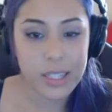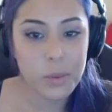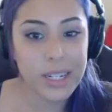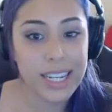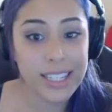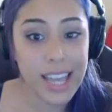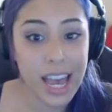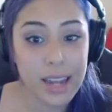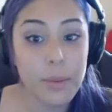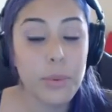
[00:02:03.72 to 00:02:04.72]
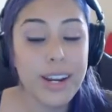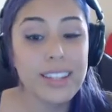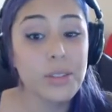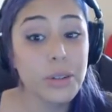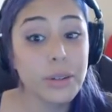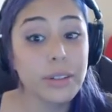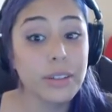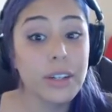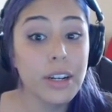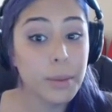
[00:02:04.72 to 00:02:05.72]
This one has had Prehistoric
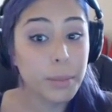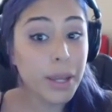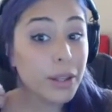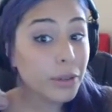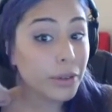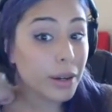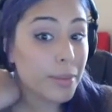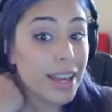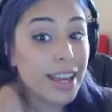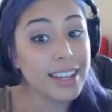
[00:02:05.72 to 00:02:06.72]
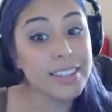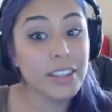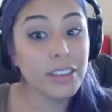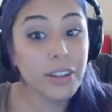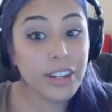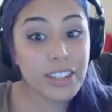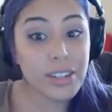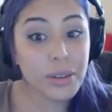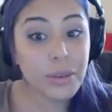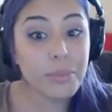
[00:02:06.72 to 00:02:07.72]
Pilgrim has had
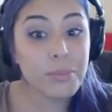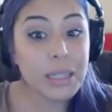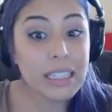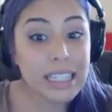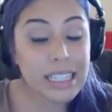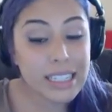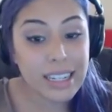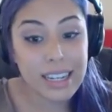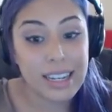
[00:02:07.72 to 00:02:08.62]
32 million